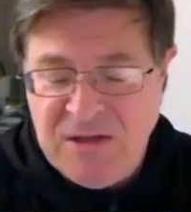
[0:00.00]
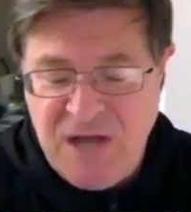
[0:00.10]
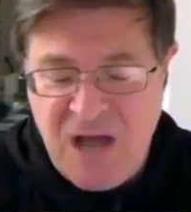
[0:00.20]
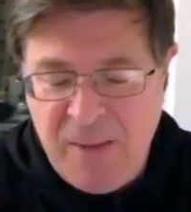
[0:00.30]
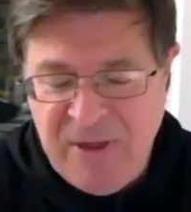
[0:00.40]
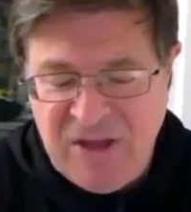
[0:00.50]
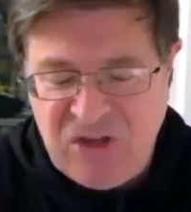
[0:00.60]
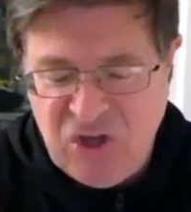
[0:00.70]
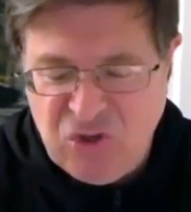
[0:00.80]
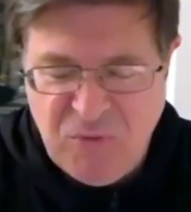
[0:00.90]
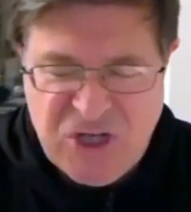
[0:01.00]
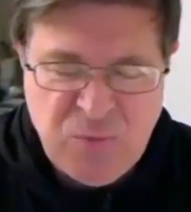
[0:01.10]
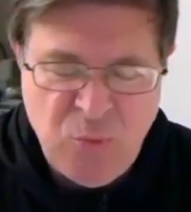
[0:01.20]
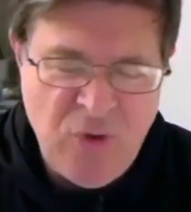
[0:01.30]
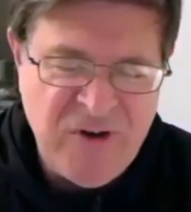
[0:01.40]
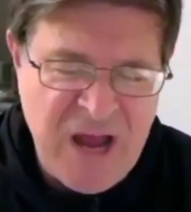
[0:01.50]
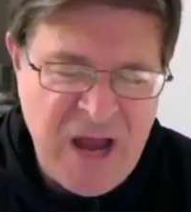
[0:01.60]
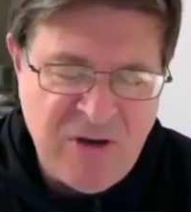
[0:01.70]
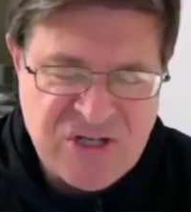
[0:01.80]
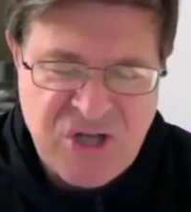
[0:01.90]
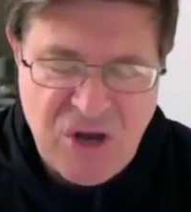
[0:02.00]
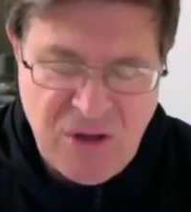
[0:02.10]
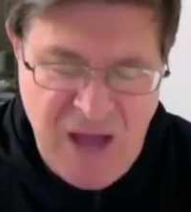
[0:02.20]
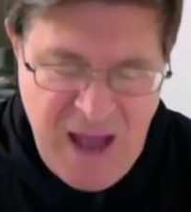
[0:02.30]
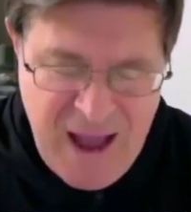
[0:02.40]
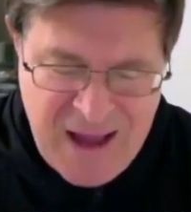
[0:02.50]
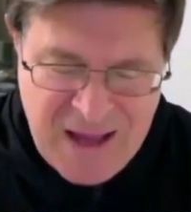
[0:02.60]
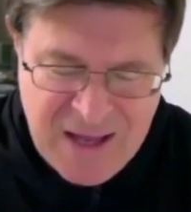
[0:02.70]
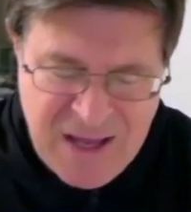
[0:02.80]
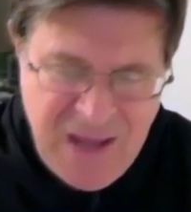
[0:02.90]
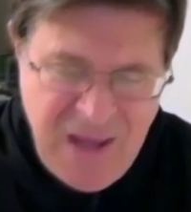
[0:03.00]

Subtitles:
And Thomas is much more of an Aristotle guy,